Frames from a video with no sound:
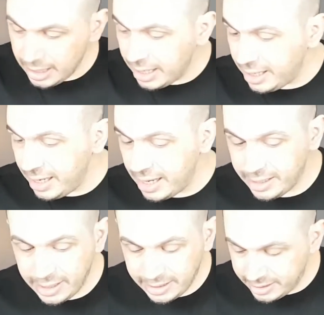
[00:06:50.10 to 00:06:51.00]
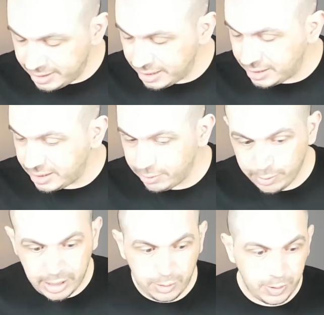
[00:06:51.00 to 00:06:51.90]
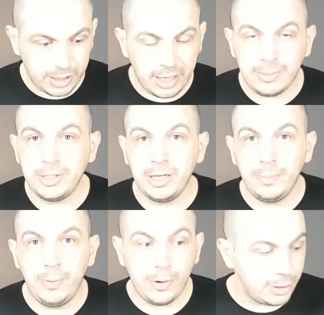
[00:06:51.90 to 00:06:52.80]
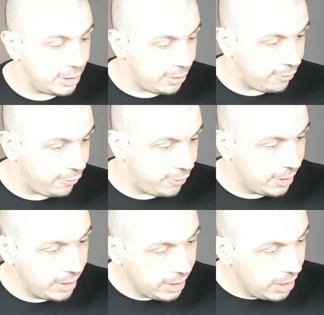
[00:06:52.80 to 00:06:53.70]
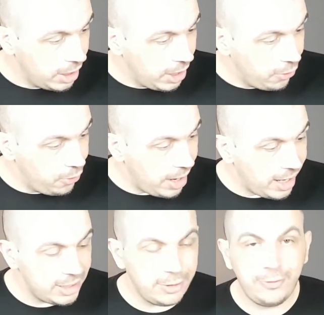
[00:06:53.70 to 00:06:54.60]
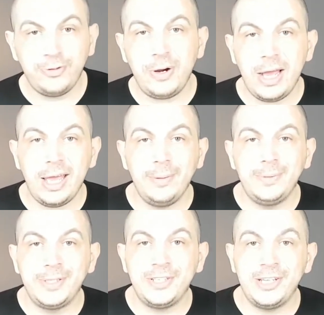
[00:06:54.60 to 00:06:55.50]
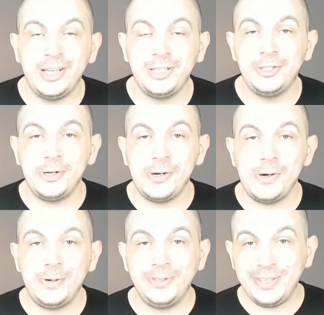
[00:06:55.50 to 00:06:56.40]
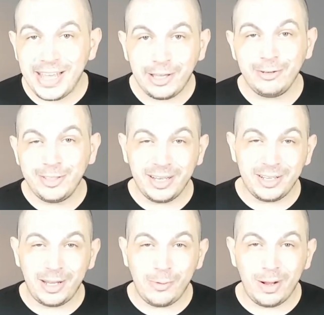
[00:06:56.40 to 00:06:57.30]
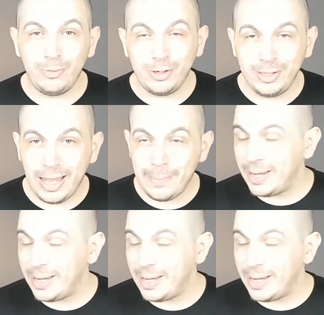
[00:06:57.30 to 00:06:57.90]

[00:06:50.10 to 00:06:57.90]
And yeah, that, that's that's what comes in a box of Rise of Tribes. So thank you, Santa, one more time.